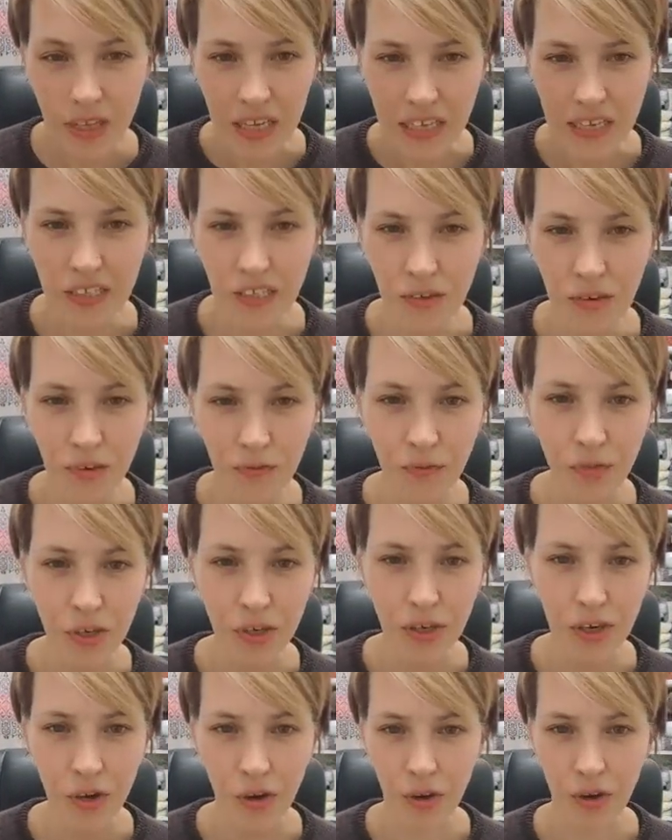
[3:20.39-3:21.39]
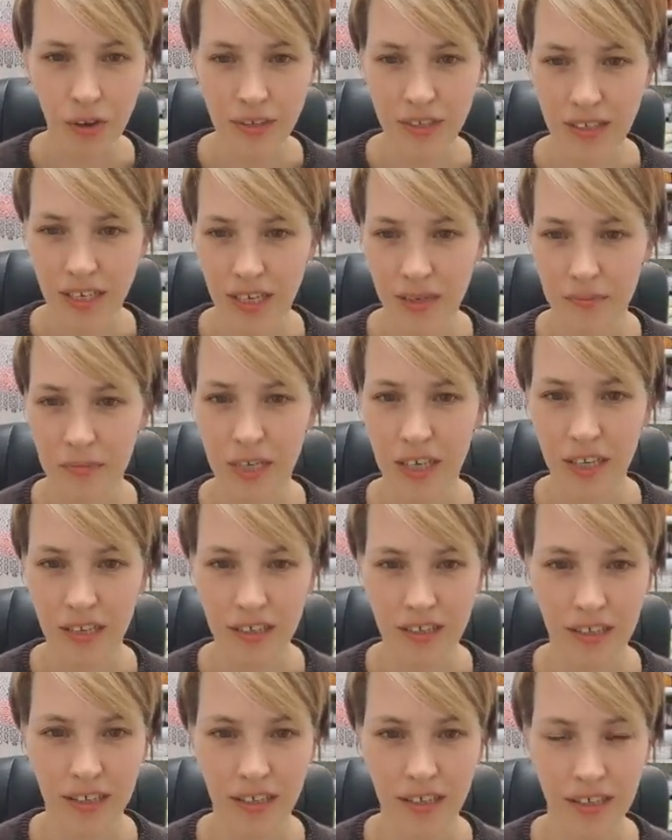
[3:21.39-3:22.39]
So if you can all send me
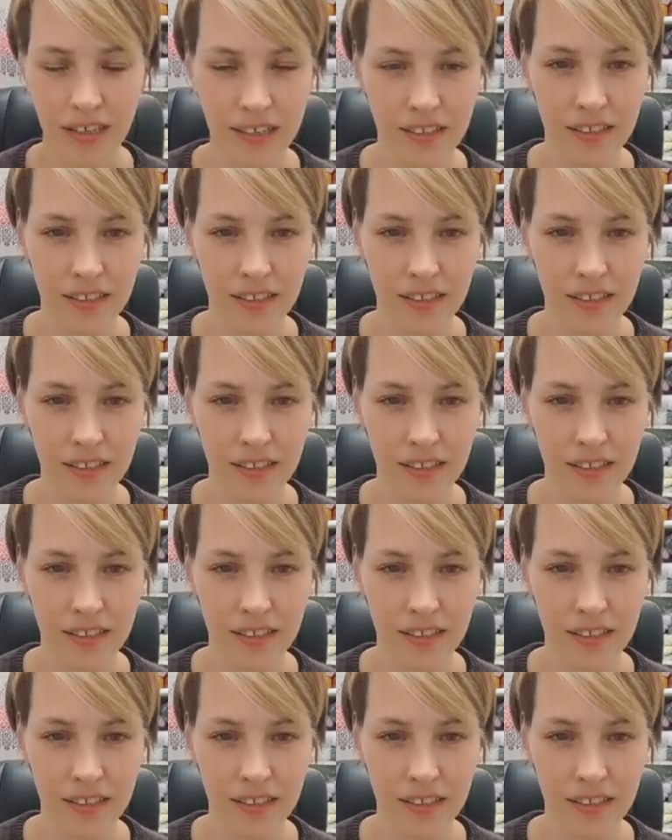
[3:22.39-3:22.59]
the